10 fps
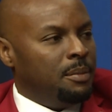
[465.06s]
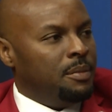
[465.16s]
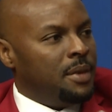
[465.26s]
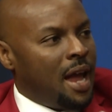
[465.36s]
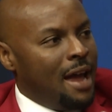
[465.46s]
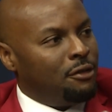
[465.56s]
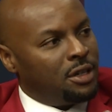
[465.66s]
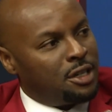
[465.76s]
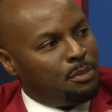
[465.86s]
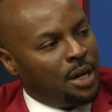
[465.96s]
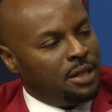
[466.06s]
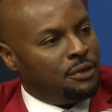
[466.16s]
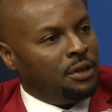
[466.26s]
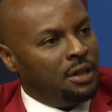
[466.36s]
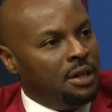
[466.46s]
Having a space for
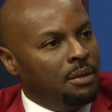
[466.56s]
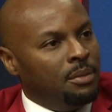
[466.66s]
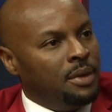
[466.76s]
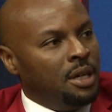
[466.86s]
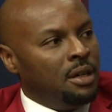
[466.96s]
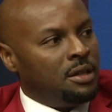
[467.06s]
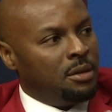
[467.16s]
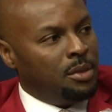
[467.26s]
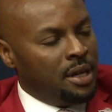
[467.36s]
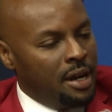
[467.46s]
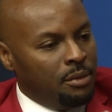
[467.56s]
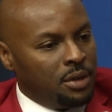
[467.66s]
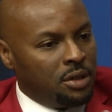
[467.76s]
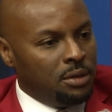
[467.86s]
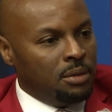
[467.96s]
them to be able
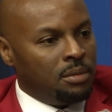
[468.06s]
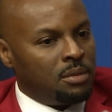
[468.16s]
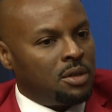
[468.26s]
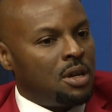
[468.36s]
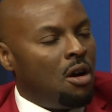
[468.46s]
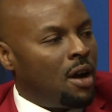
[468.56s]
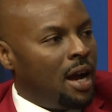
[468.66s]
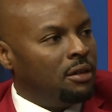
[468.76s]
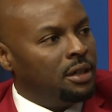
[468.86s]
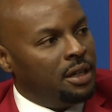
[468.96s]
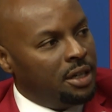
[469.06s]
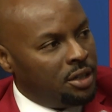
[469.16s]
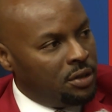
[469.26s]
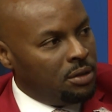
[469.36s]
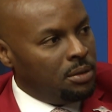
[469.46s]
to talk out their
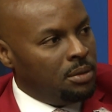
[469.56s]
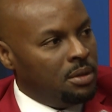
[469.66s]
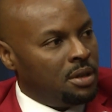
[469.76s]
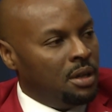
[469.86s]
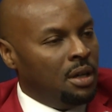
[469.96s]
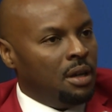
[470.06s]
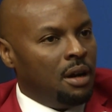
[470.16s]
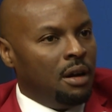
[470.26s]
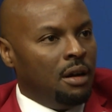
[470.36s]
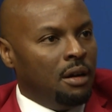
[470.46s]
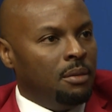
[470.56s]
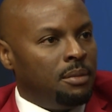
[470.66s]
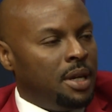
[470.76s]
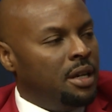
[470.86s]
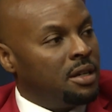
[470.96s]
issues
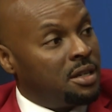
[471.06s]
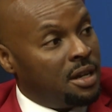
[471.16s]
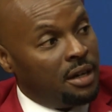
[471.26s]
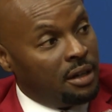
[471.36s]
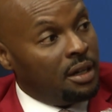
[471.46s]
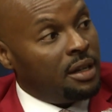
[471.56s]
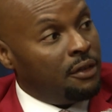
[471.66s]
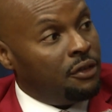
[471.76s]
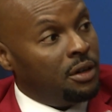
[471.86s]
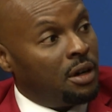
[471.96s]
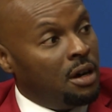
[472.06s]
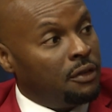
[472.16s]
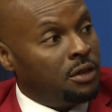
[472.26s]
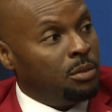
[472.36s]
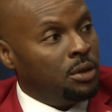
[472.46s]
in a setting that they feel
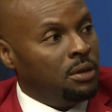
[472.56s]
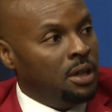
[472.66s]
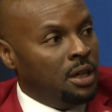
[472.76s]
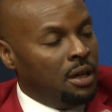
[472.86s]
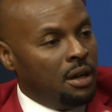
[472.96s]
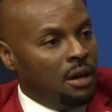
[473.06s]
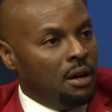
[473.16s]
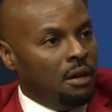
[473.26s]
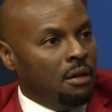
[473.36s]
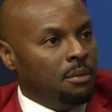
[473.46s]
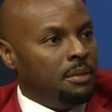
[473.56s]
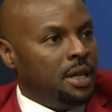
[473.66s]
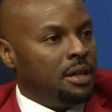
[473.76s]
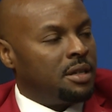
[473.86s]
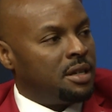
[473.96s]
comfortable,
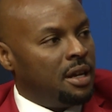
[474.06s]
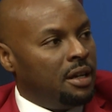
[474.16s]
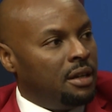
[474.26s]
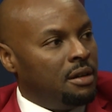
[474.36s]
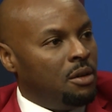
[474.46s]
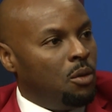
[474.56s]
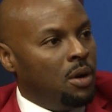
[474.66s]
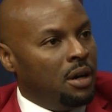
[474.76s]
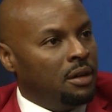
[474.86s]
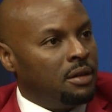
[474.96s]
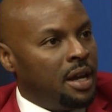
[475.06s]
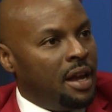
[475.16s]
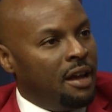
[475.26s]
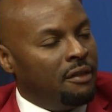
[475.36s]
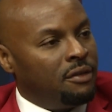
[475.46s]
in a setting where they
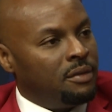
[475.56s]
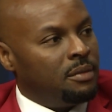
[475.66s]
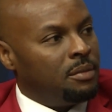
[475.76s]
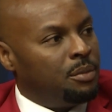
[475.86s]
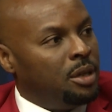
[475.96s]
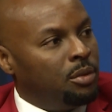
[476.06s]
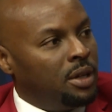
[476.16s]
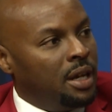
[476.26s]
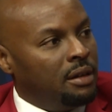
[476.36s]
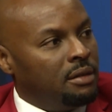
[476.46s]
have people that